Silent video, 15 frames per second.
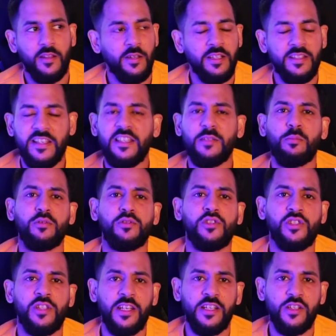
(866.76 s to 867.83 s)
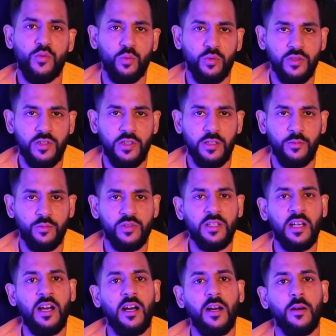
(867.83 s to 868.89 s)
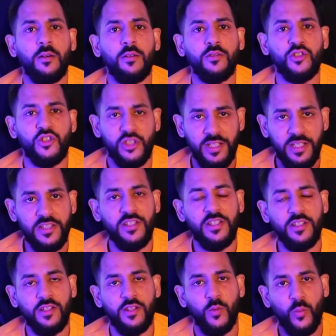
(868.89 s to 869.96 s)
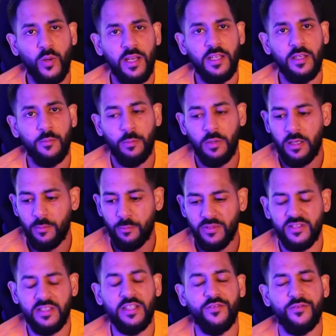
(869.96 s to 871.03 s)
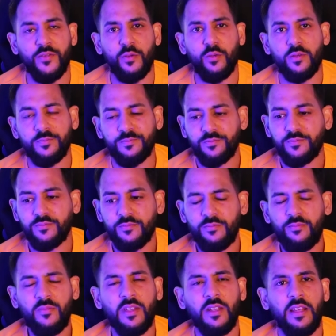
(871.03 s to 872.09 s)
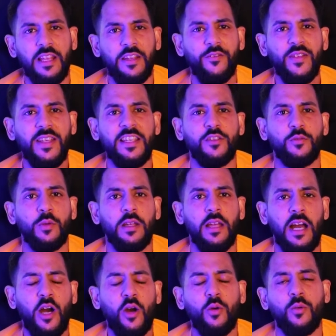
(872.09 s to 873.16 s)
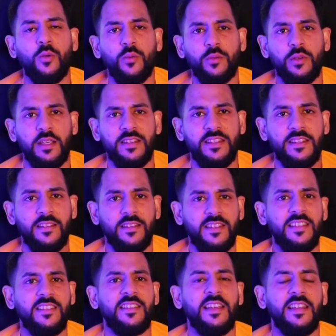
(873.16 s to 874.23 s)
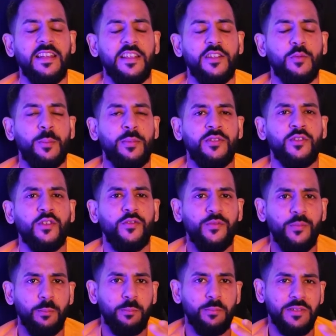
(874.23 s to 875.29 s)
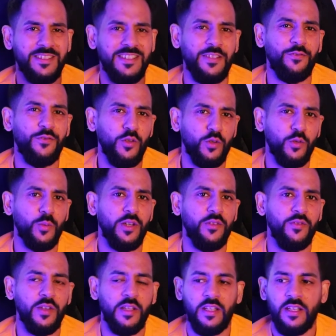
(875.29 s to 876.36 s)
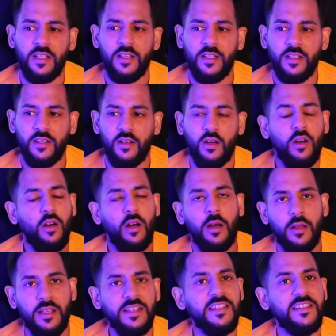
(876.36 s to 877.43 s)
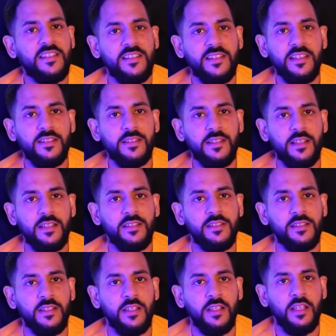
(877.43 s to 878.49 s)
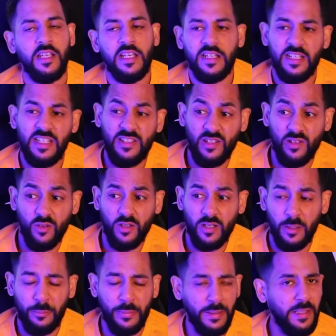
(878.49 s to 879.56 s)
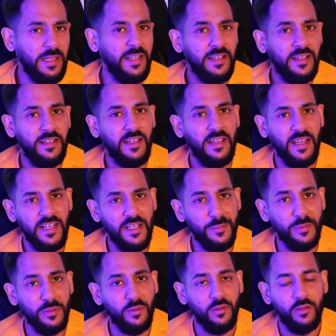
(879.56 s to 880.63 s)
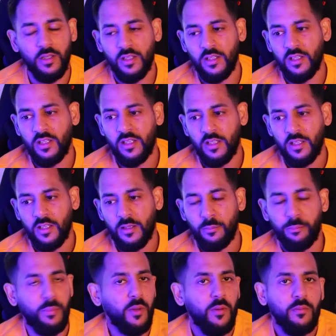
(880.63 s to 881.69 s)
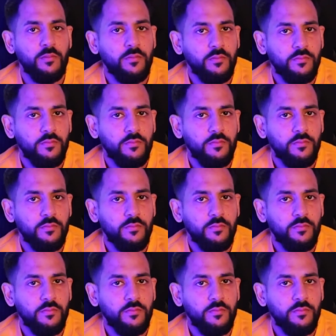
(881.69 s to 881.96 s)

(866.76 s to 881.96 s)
Your taste buds change once you start changing the way you perceive food. And the thing is, how in this day and age we pursue, perceive food with, oh, it needs to taste nice needs to look appealing and edible. But